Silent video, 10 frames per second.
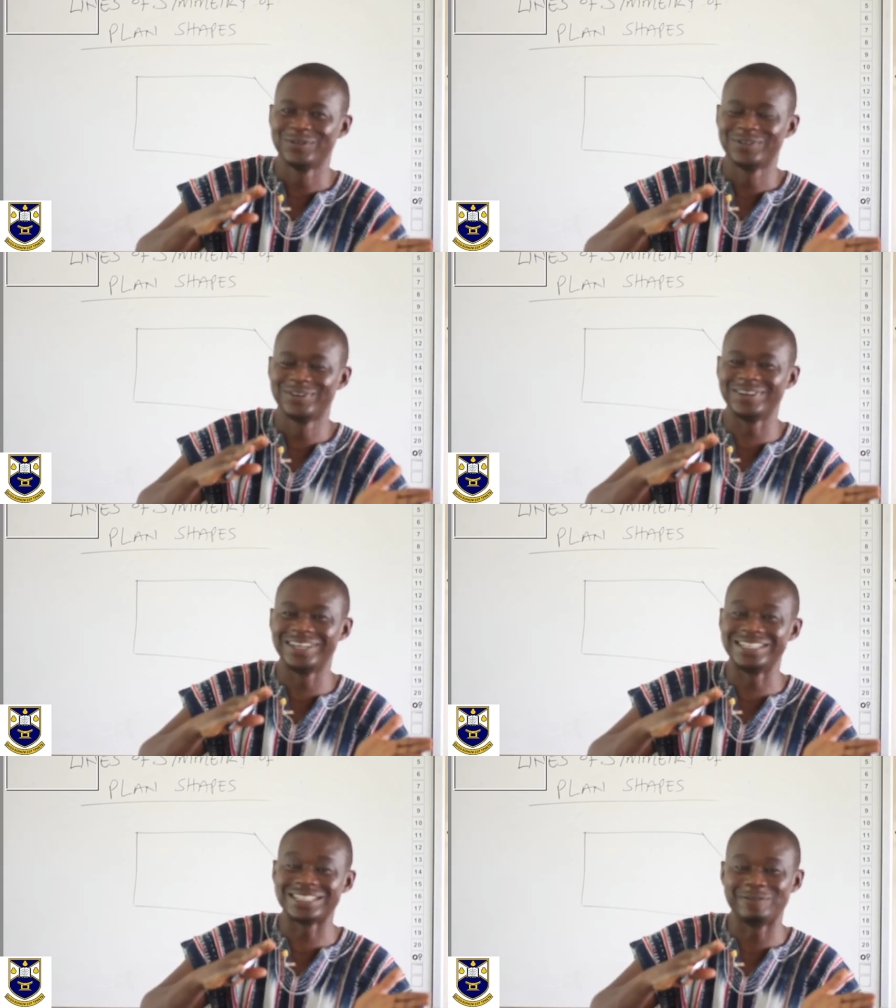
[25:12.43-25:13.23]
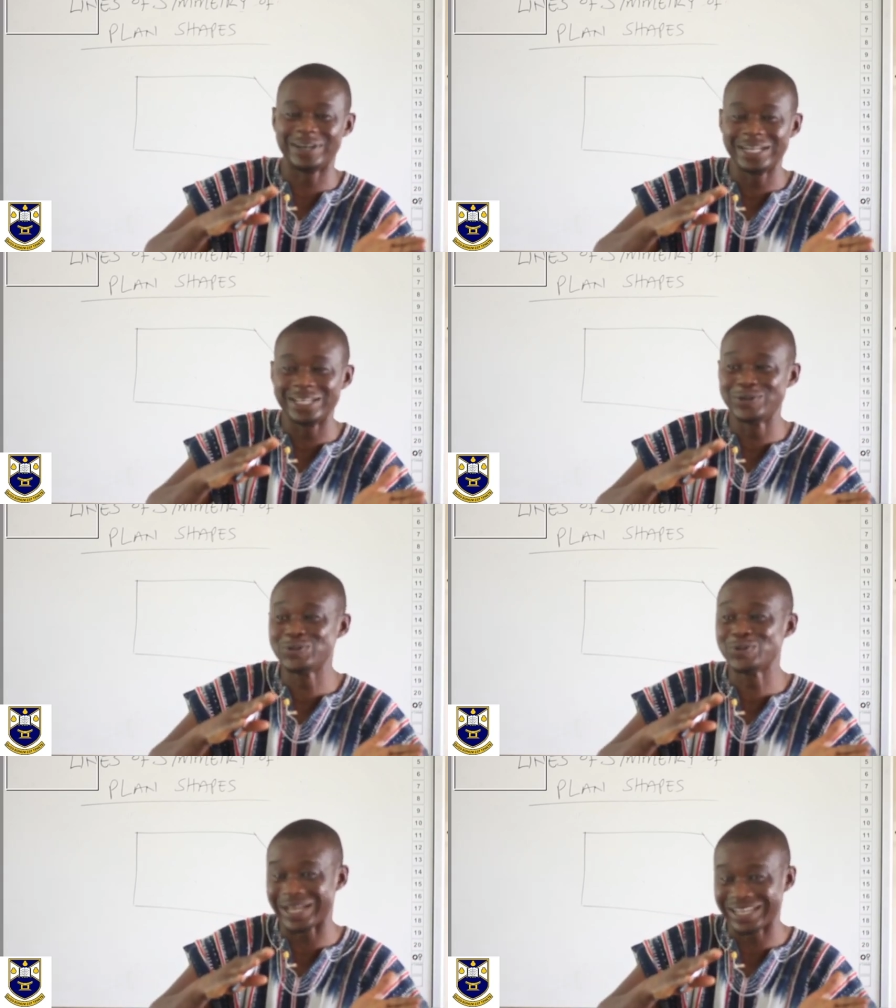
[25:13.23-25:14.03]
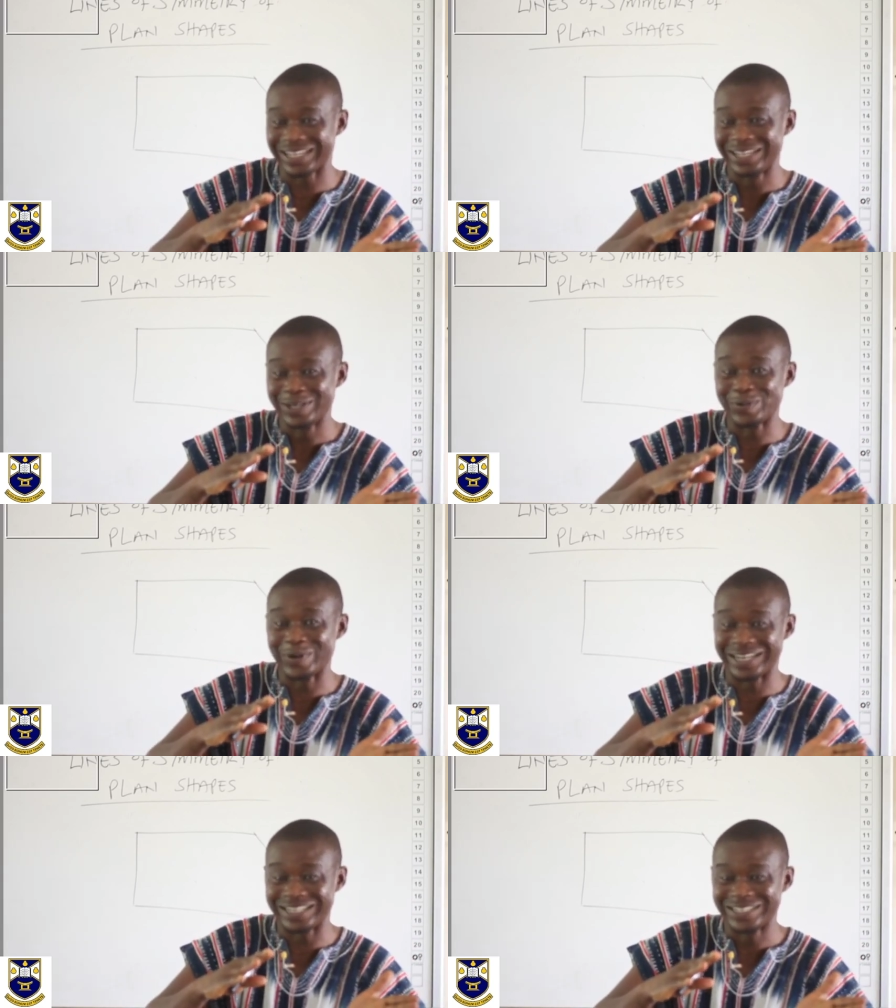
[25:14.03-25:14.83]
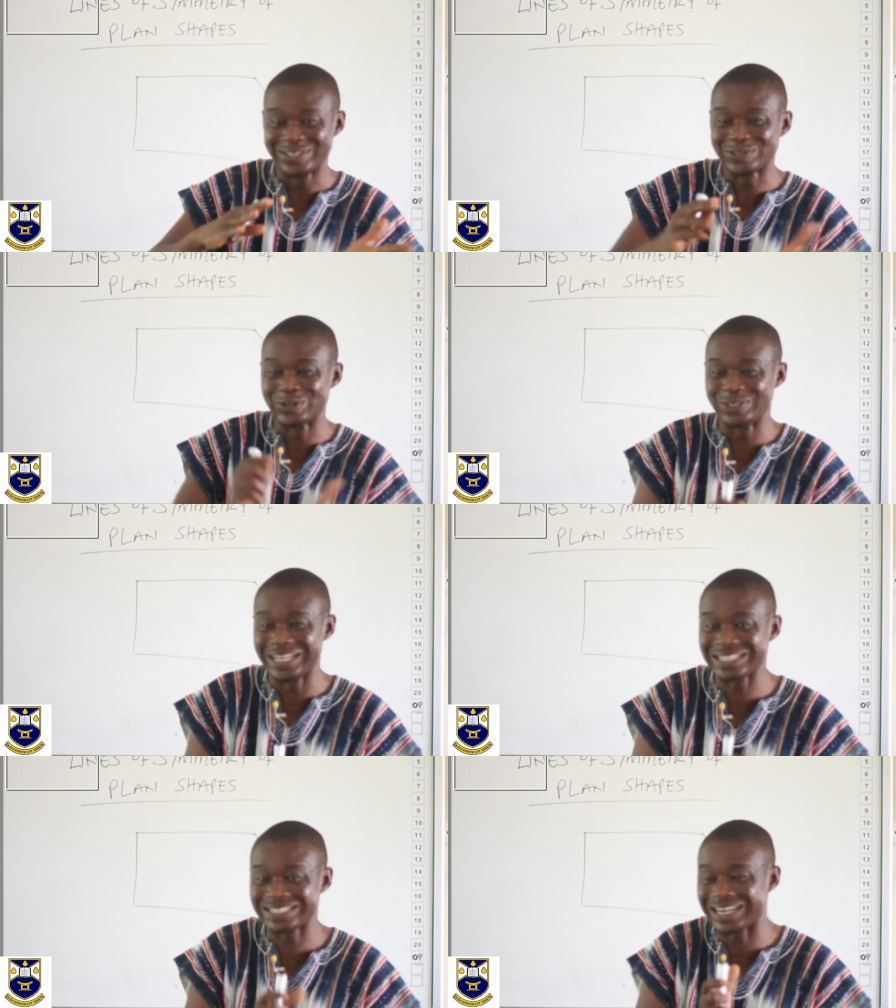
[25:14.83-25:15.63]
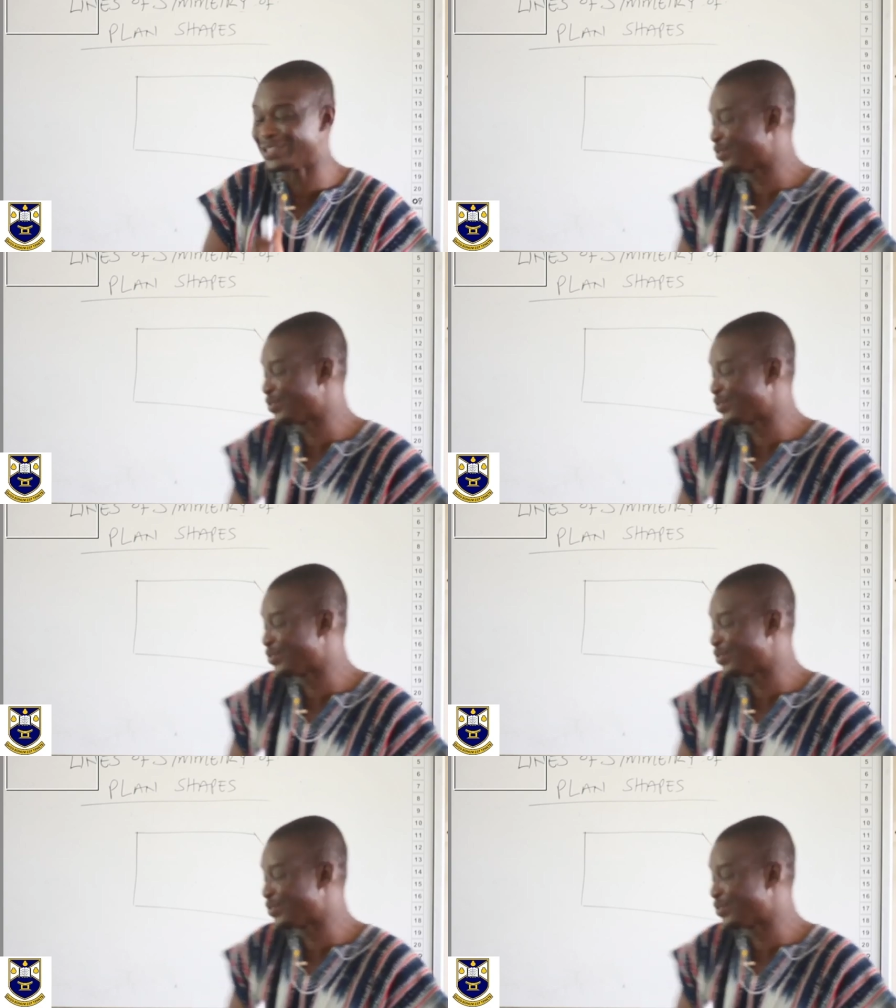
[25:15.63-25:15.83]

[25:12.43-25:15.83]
It's a very huge word. So just try to,